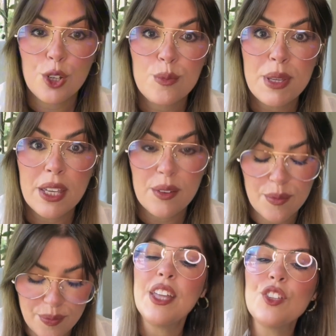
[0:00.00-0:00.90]
could be.
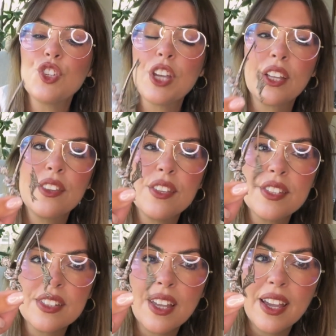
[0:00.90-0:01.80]
Then check
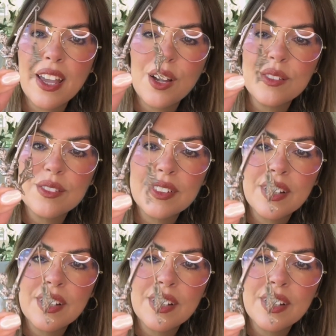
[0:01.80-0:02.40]
this guy out.